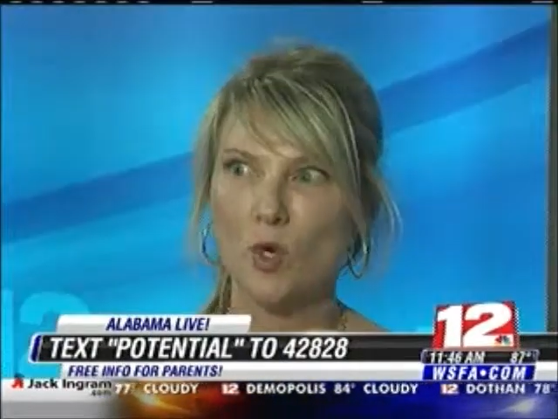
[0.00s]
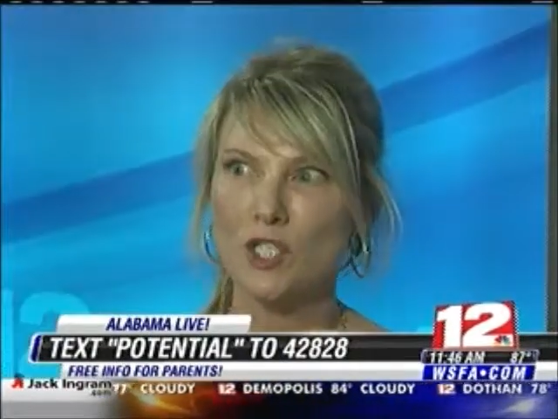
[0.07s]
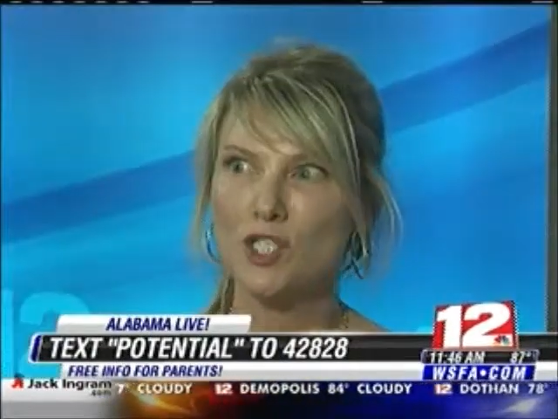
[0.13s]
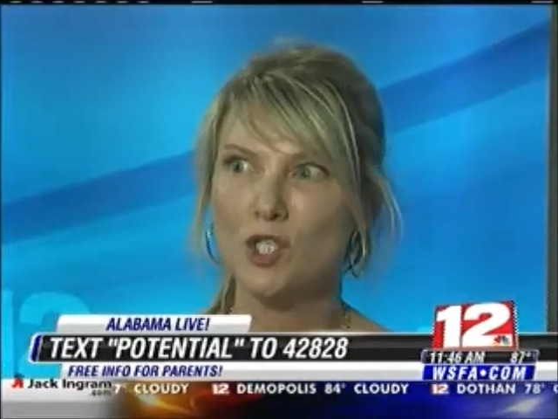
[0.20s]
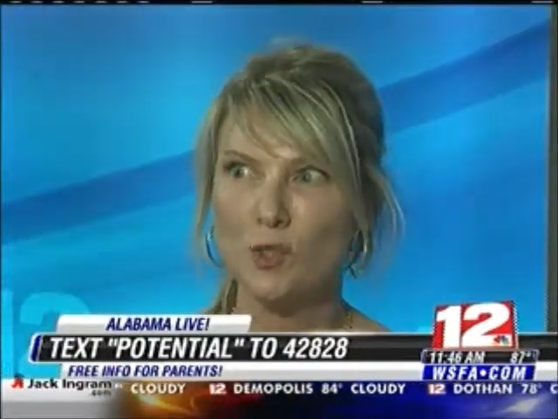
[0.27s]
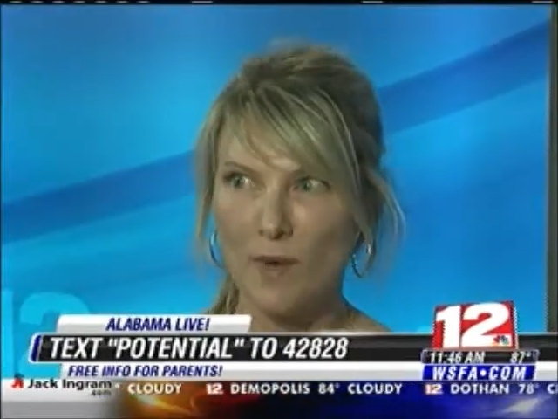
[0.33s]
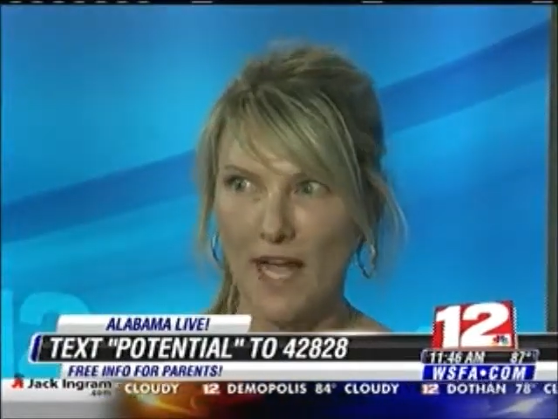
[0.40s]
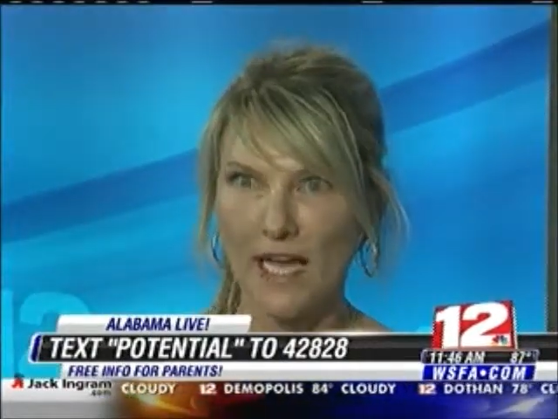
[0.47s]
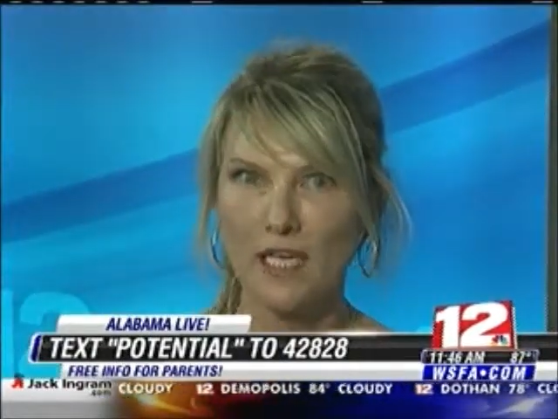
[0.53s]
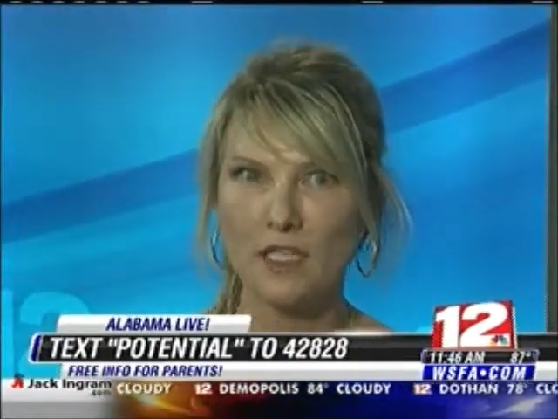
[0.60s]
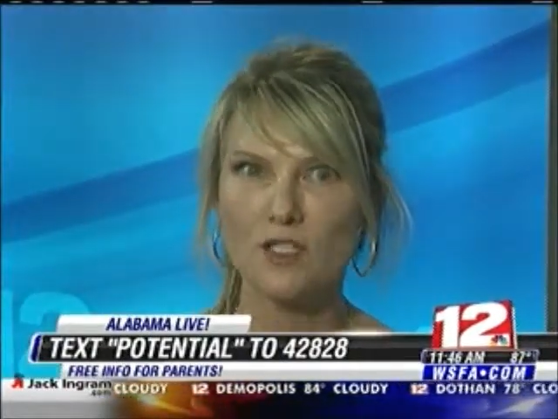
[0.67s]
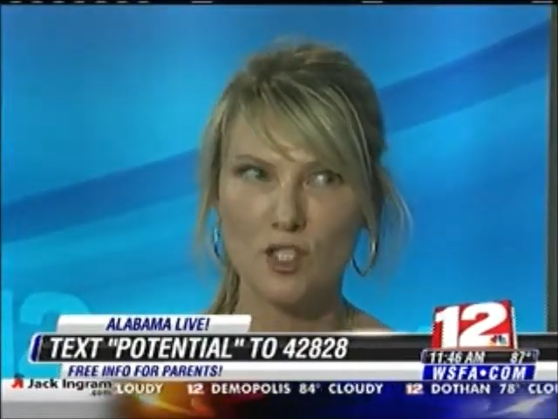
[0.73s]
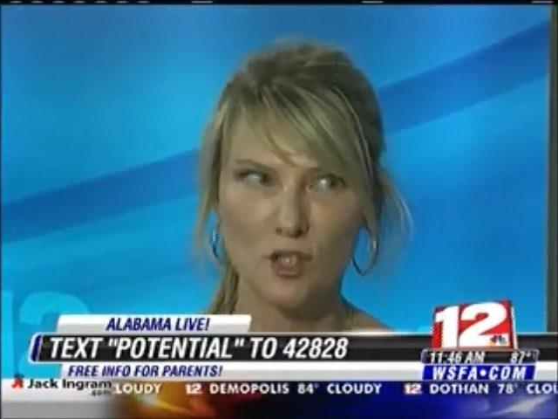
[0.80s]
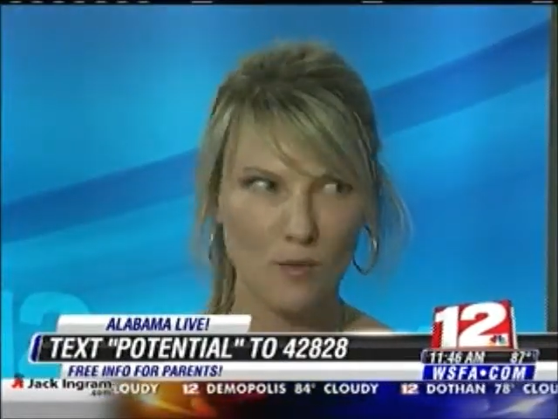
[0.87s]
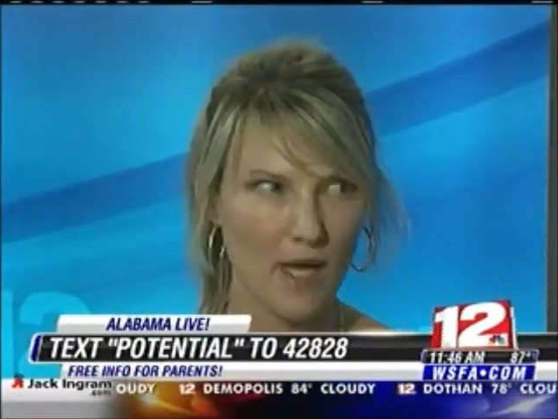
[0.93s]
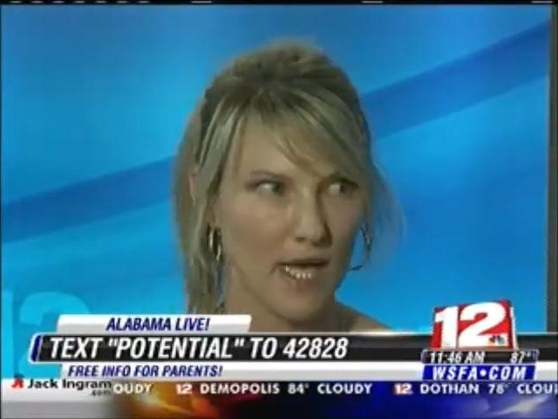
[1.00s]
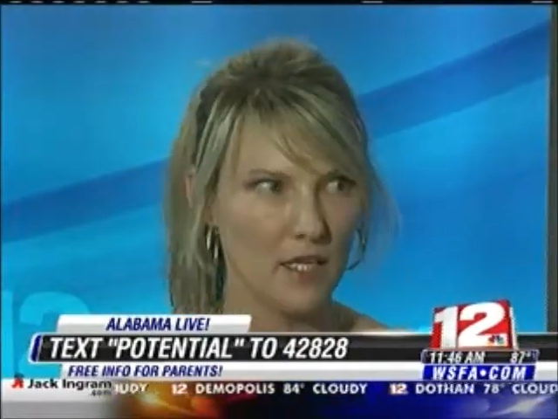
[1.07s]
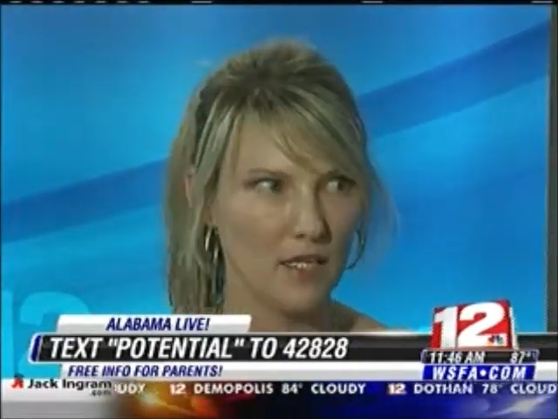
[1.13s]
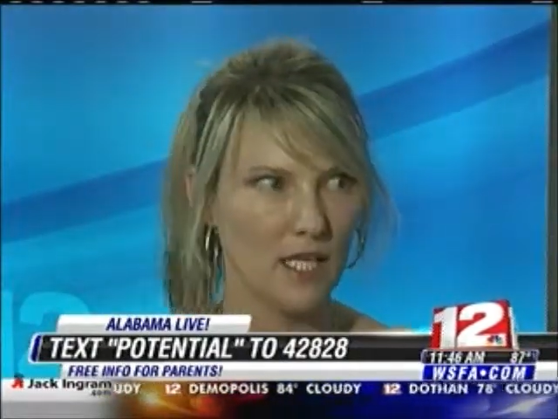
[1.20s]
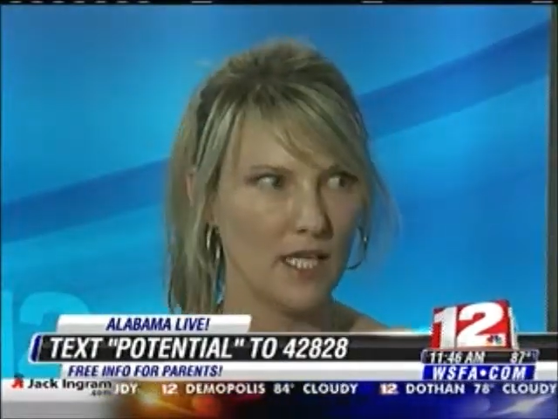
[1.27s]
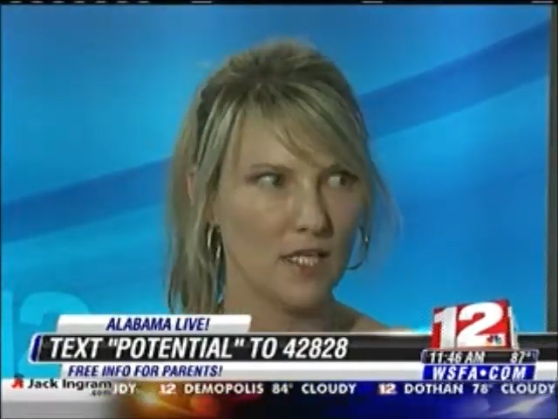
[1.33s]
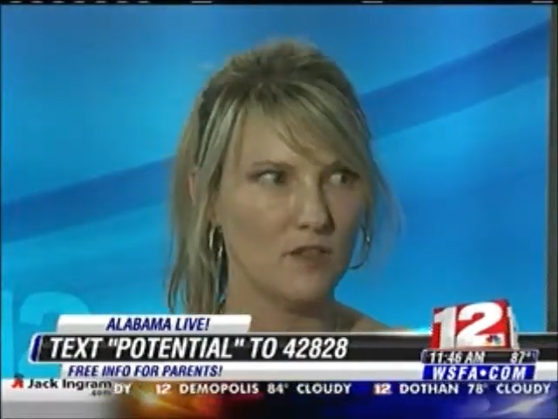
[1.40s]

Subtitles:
42828